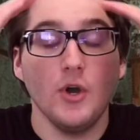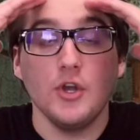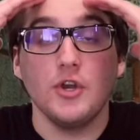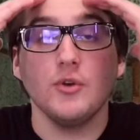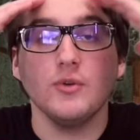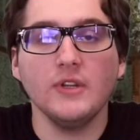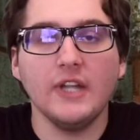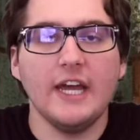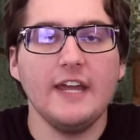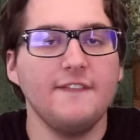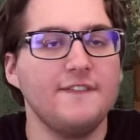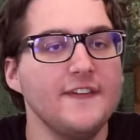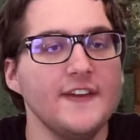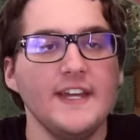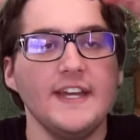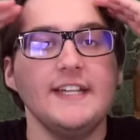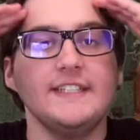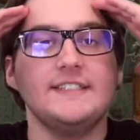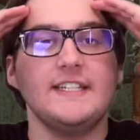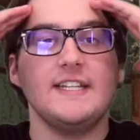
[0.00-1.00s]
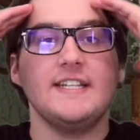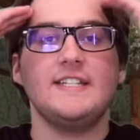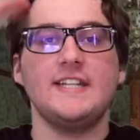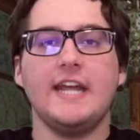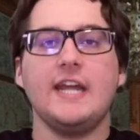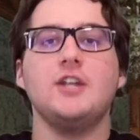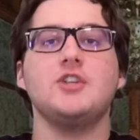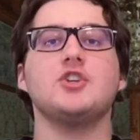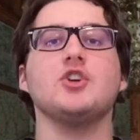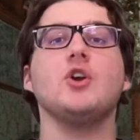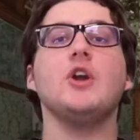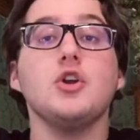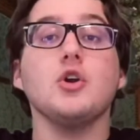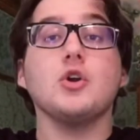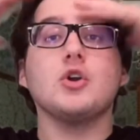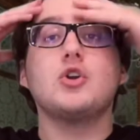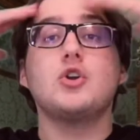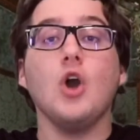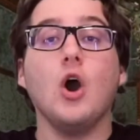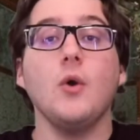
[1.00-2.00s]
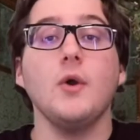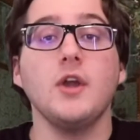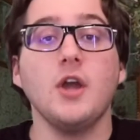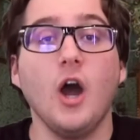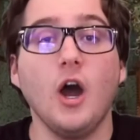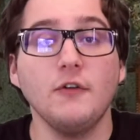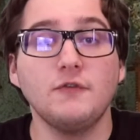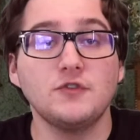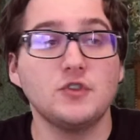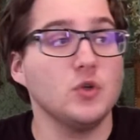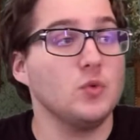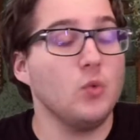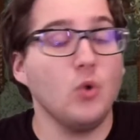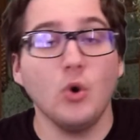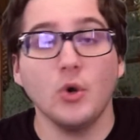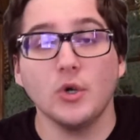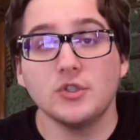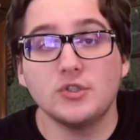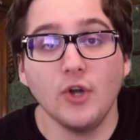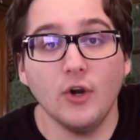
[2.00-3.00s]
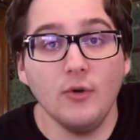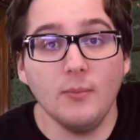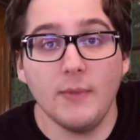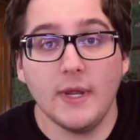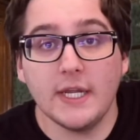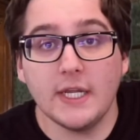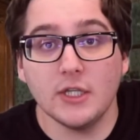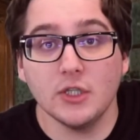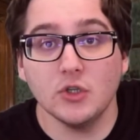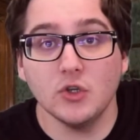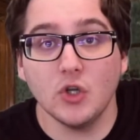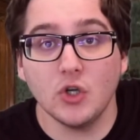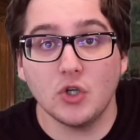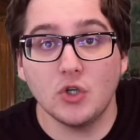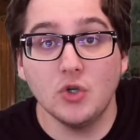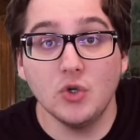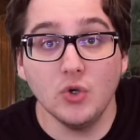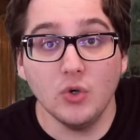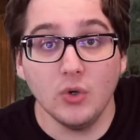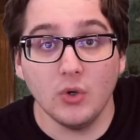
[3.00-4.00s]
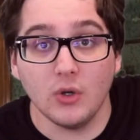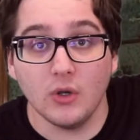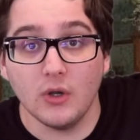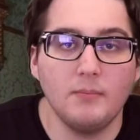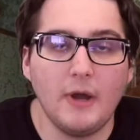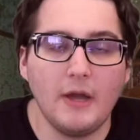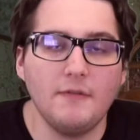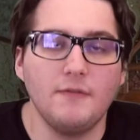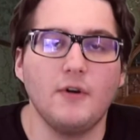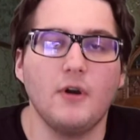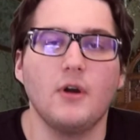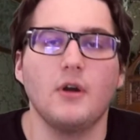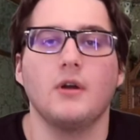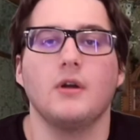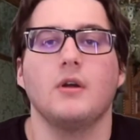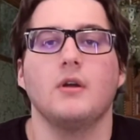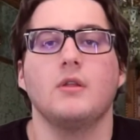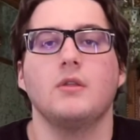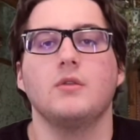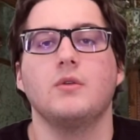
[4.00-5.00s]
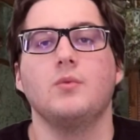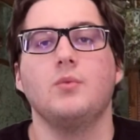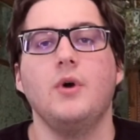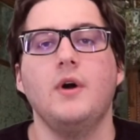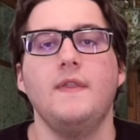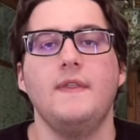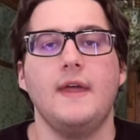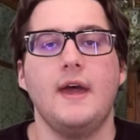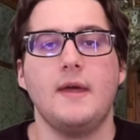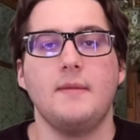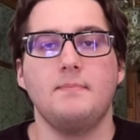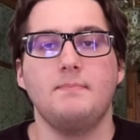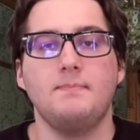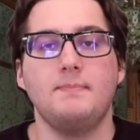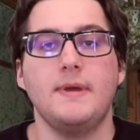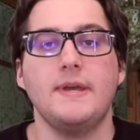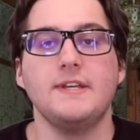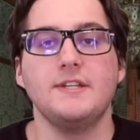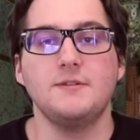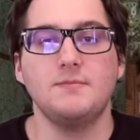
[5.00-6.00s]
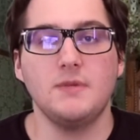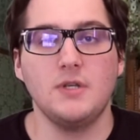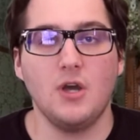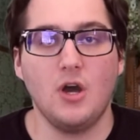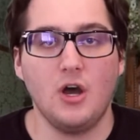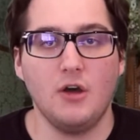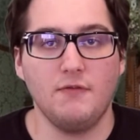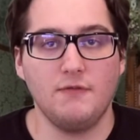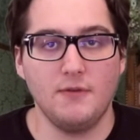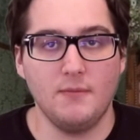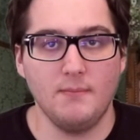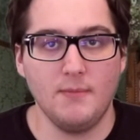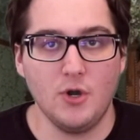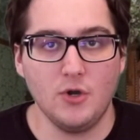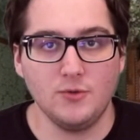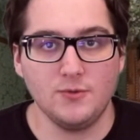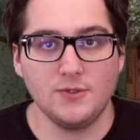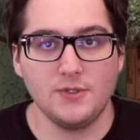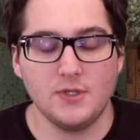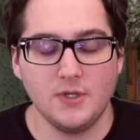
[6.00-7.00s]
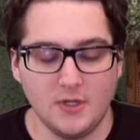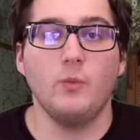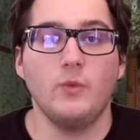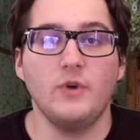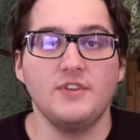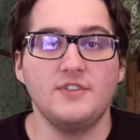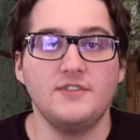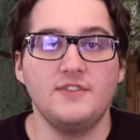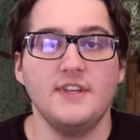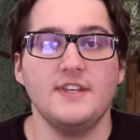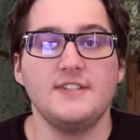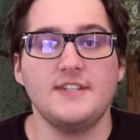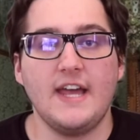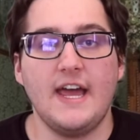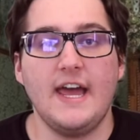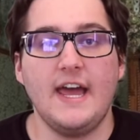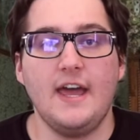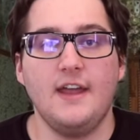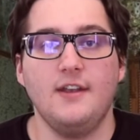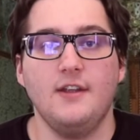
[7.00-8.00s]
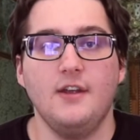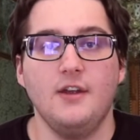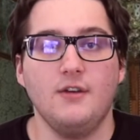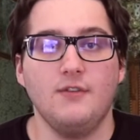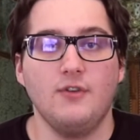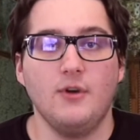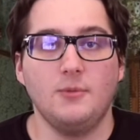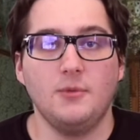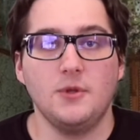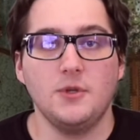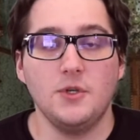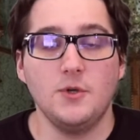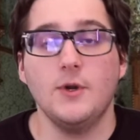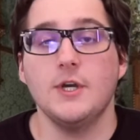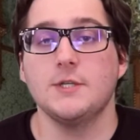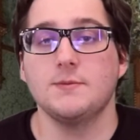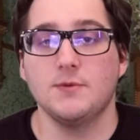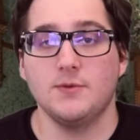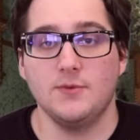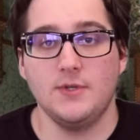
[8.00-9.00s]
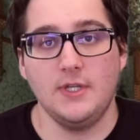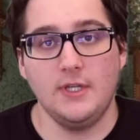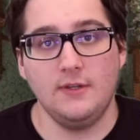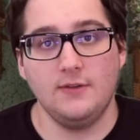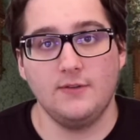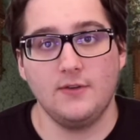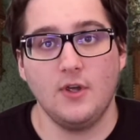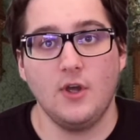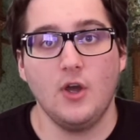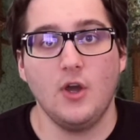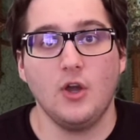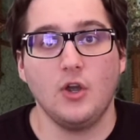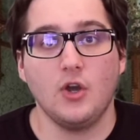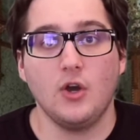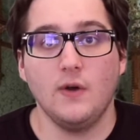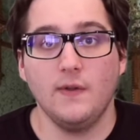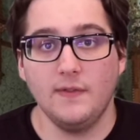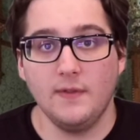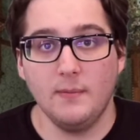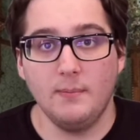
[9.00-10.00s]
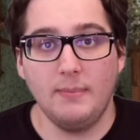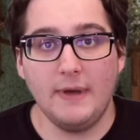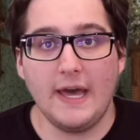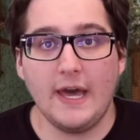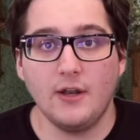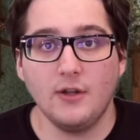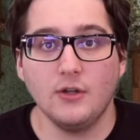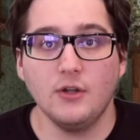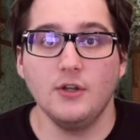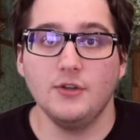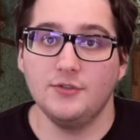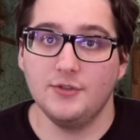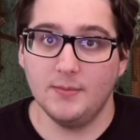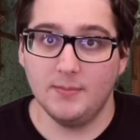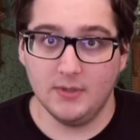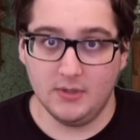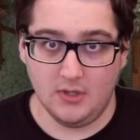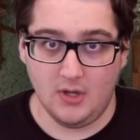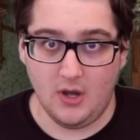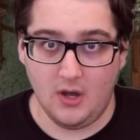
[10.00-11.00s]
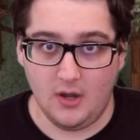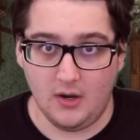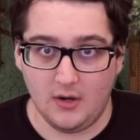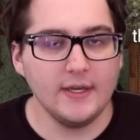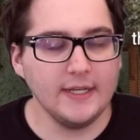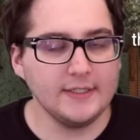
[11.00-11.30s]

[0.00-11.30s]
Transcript: Your life is in danger. You're going off to war. Don't make it look cool. By far, the one that pissed me off the most was this ad from the US Marines called The Battle to Belong.